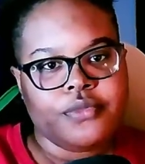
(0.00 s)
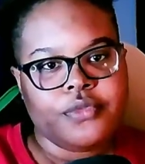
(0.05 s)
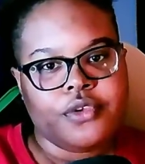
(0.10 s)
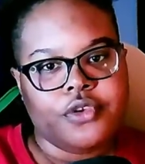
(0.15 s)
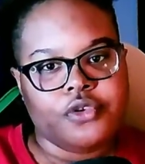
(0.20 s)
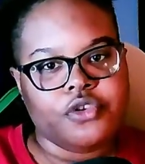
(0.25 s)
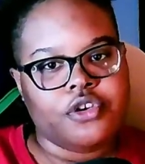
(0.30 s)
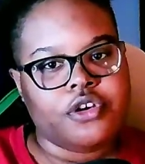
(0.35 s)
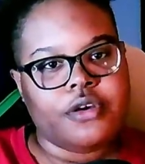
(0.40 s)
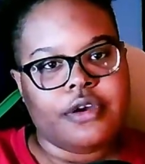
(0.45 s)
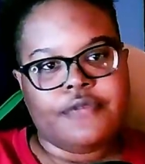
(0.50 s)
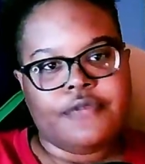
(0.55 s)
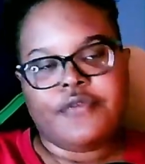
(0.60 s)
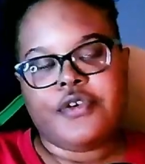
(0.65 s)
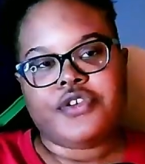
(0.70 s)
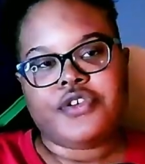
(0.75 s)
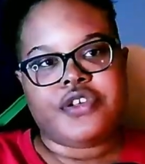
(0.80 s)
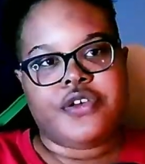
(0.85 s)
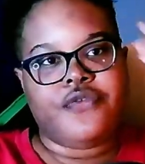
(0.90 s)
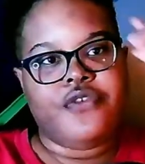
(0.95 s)
you could
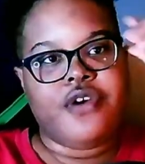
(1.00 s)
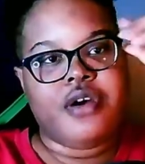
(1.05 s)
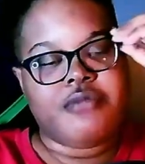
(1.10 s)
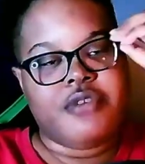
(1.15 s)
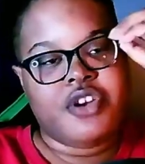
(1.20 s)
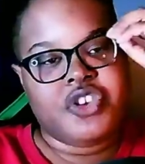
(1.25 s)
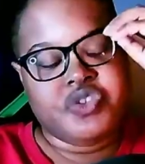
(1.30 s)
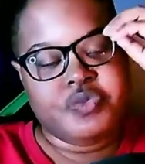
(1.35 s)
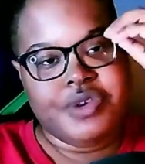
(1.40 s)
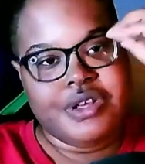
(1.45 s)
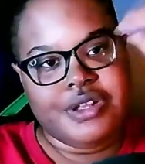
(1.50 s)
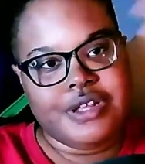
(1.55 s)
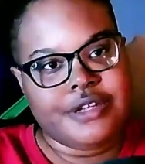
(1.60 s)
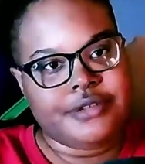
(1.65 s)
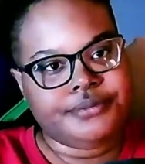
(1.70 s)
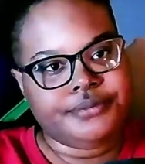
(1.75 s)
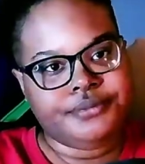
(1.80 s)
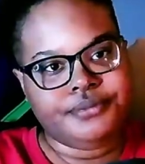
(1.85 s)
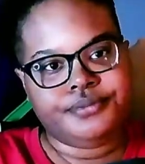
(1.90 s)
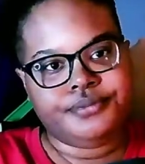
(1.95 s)
first and foremost be like
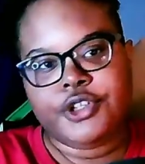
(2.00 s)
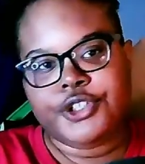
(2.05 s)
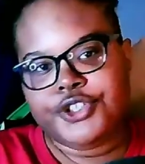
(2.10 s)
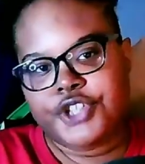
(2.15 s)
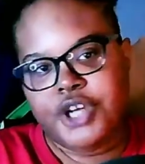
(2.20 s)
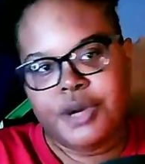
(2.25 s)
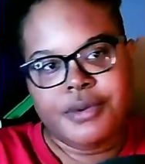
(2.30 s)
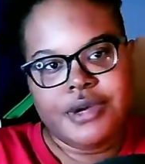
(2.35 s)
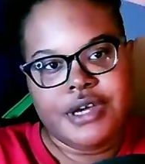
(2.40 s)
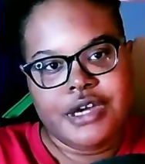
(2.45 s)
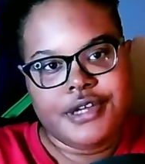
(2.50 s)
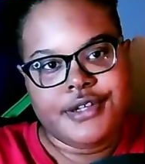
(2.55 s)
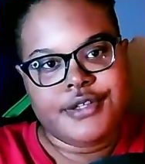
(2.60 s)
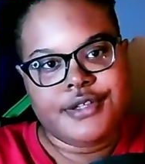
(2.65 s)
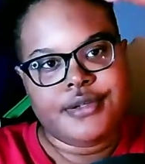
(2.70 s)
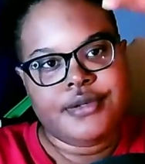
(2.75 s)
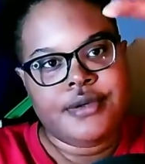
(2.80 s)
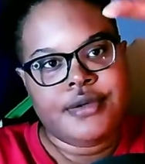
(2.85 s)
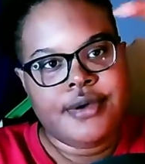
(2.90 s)
jump cuts.